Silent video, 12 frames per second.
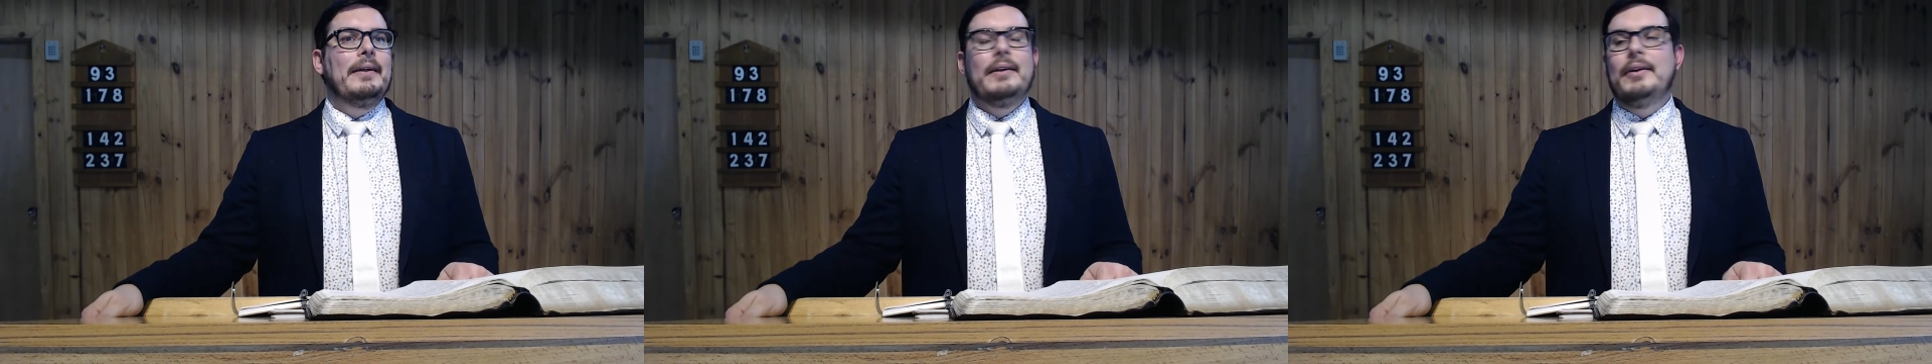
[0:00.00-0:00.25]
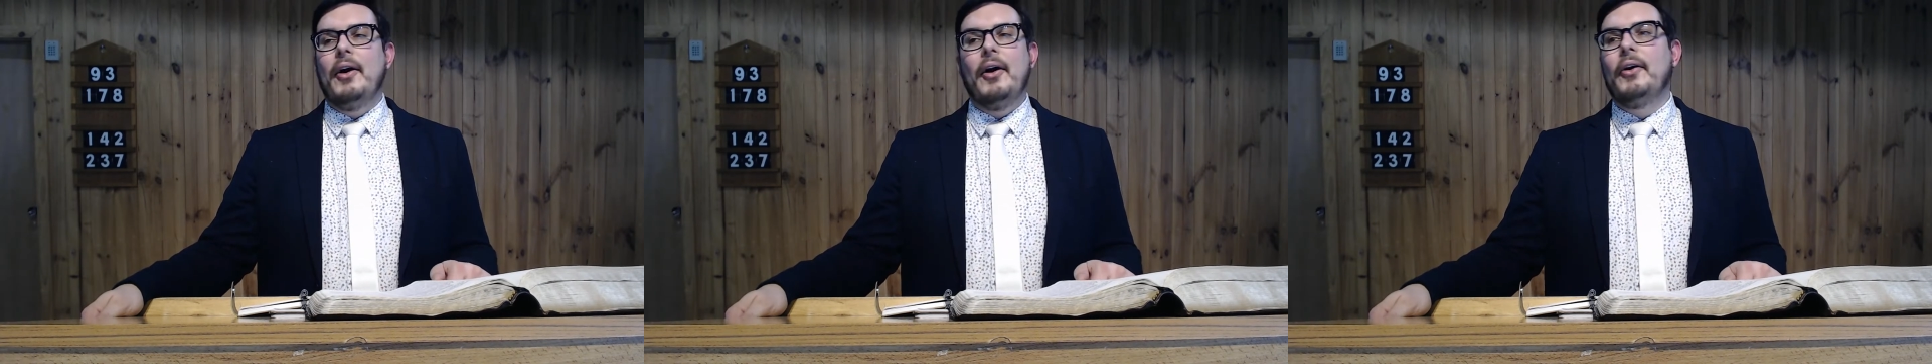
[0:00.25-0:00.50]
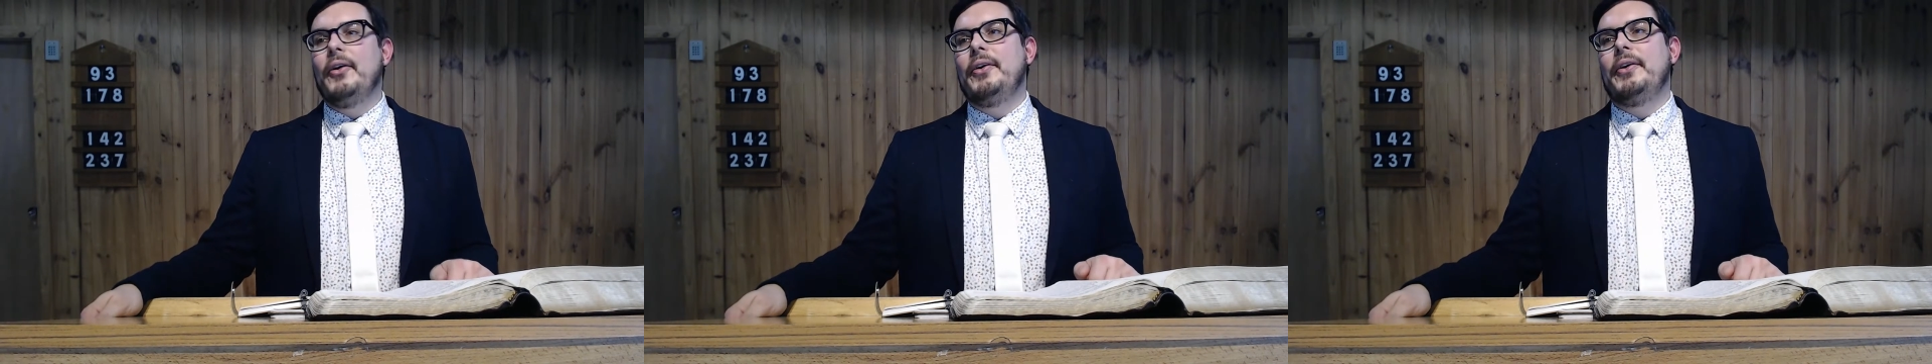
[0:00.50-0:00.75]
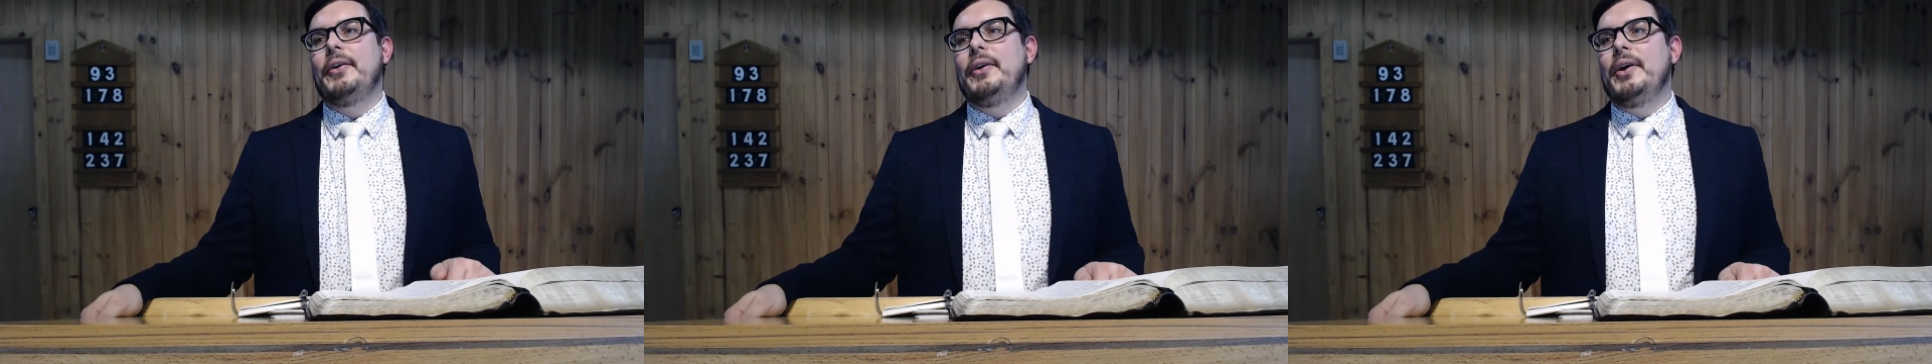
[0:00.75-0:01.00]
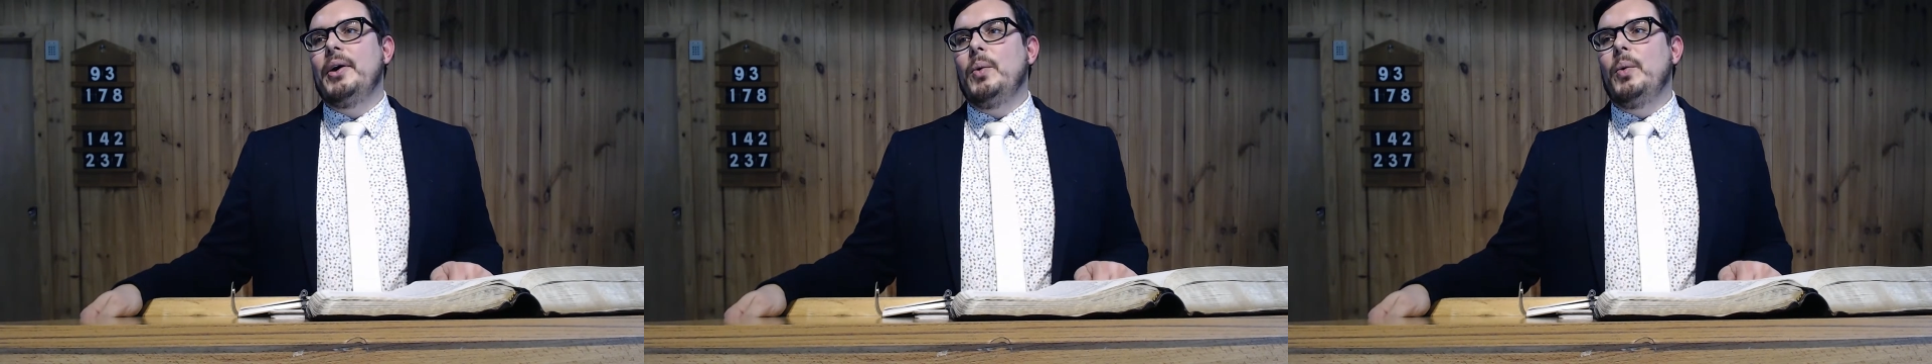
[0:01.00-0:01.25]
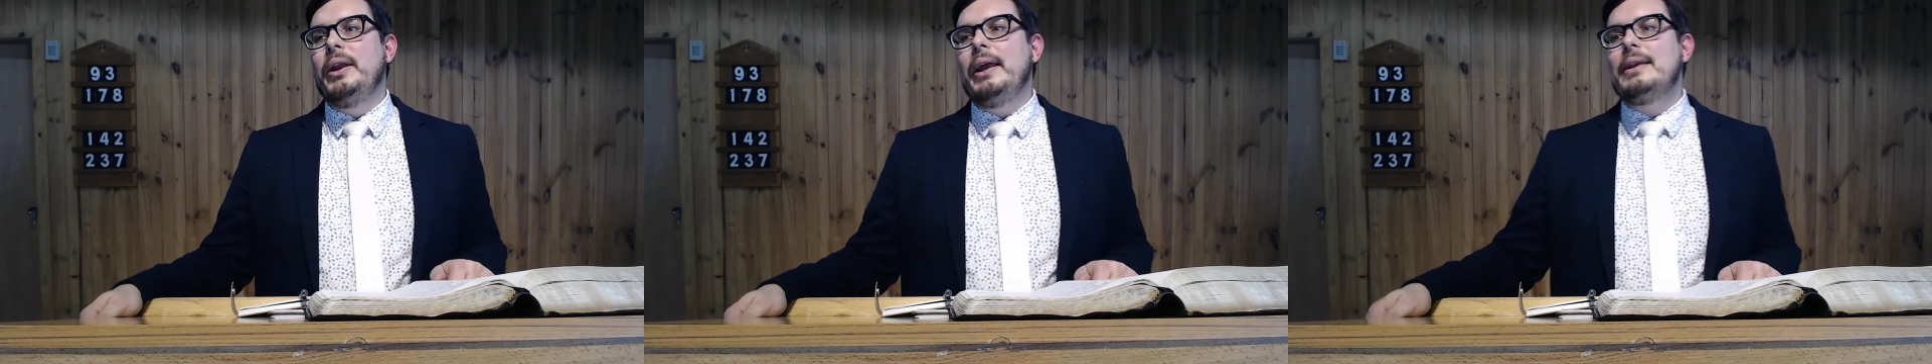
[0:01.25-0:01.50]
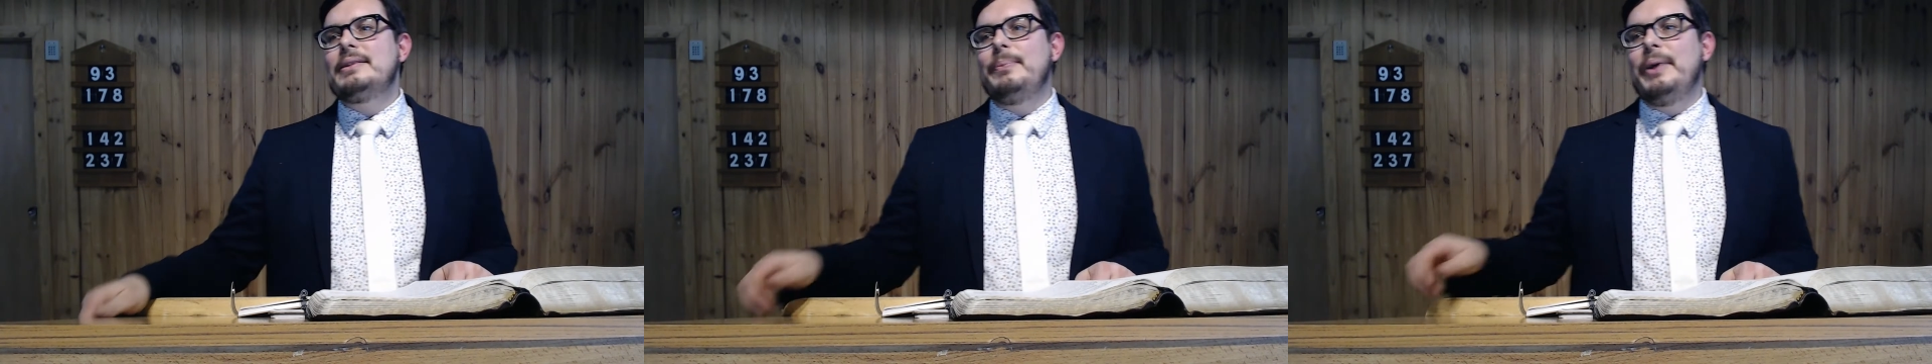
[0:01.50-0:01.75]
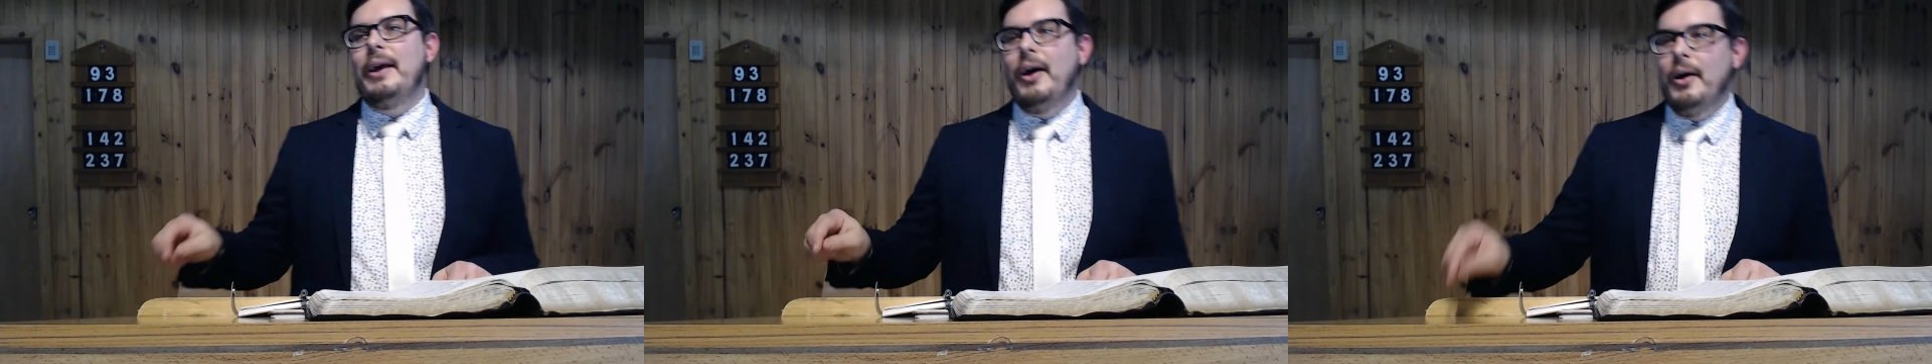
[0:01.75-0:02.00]
No, we need to
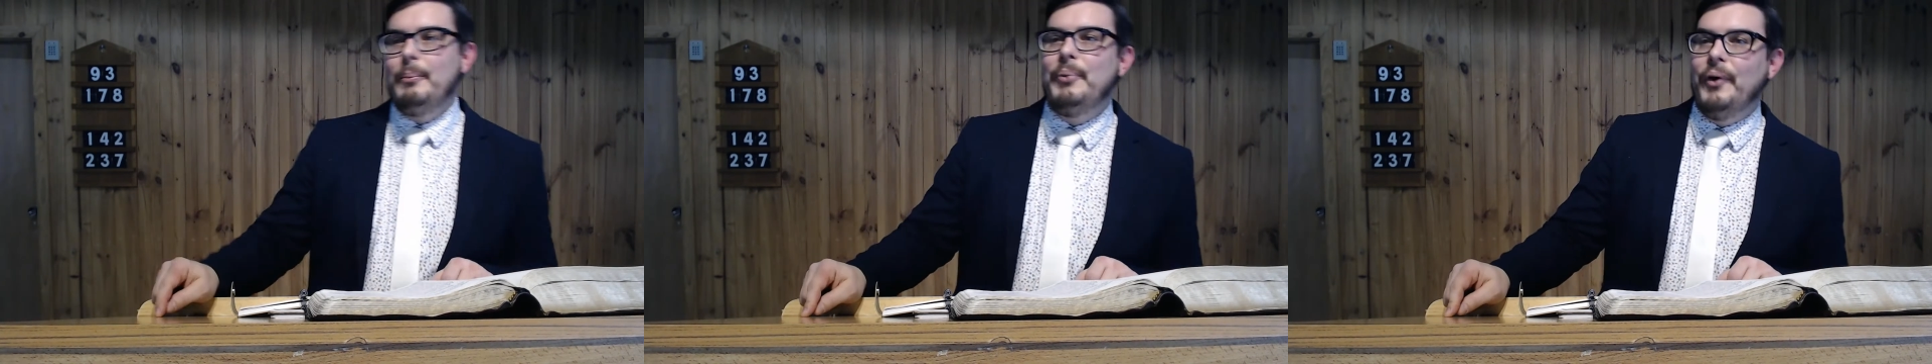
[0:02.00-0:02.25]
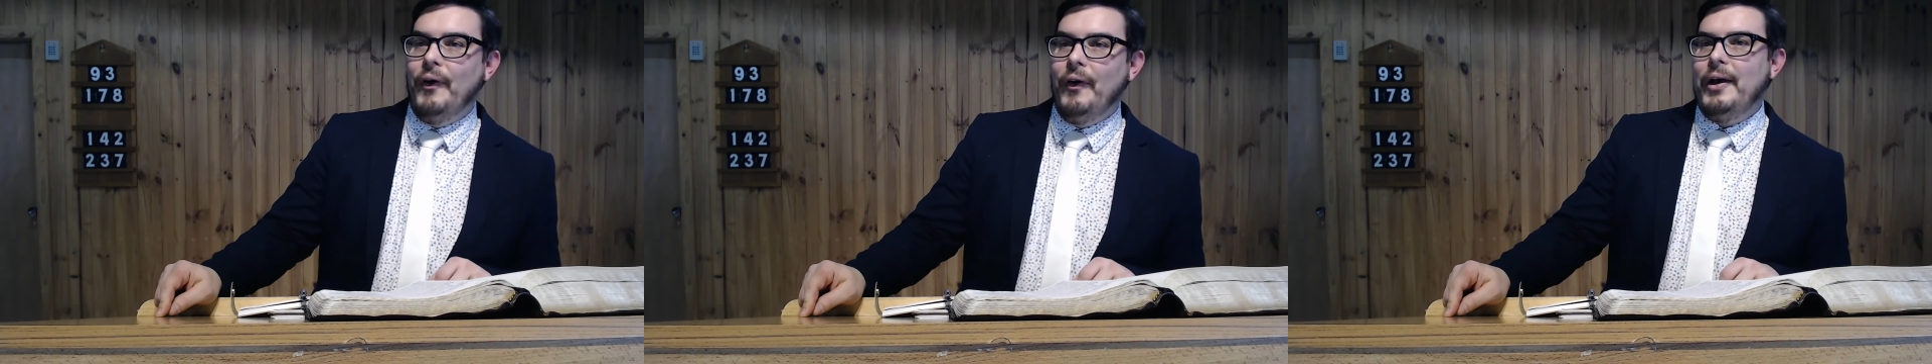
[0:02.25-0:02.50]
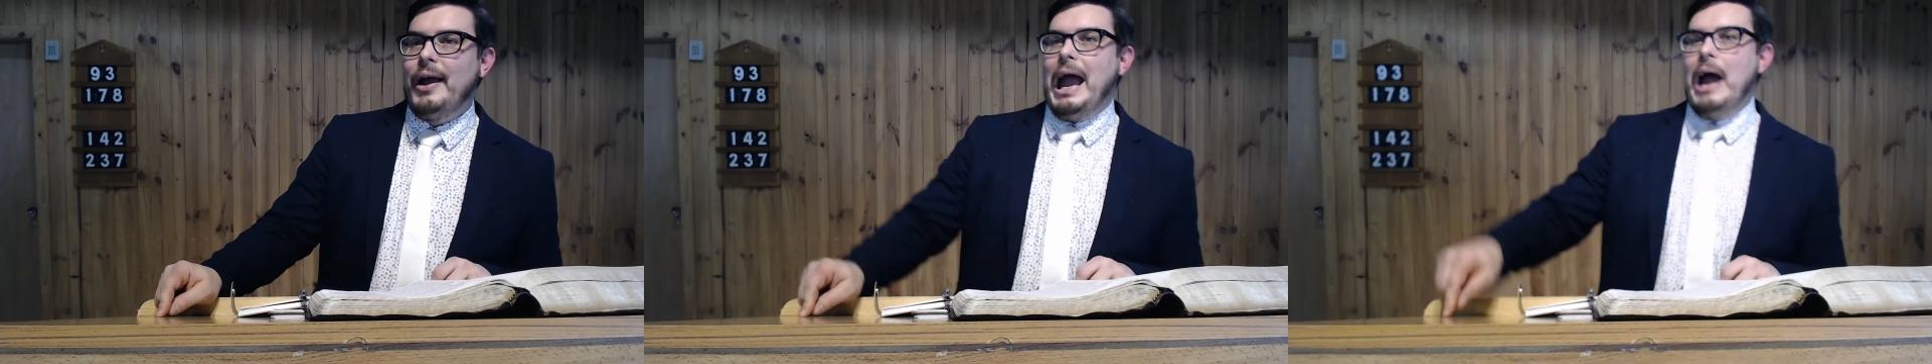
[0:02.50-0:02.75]
be humble